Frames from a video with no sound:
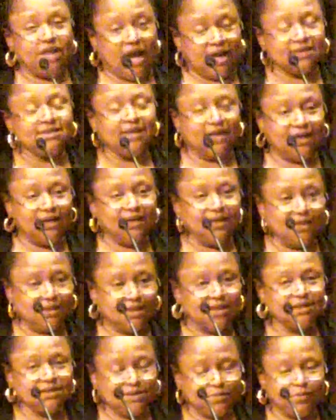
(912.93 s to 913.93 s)
not taking
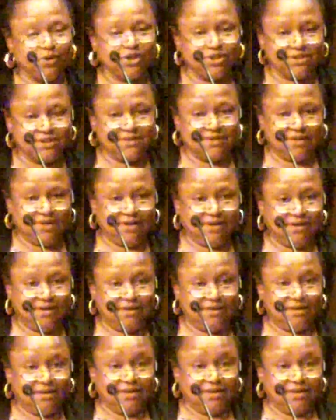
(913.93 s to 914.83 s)
things personally.